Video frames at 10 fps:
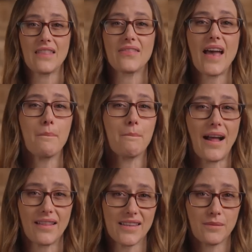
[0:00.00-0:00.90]
That
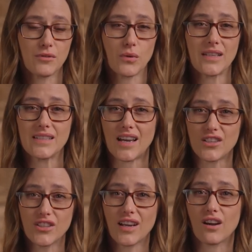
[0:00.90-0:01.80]
balance between
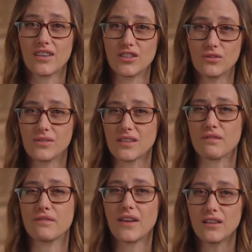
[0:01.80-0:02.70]
touching our issues in a
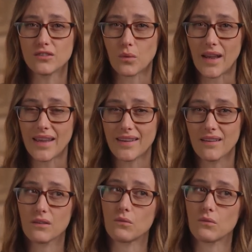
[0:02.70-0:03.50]
felt way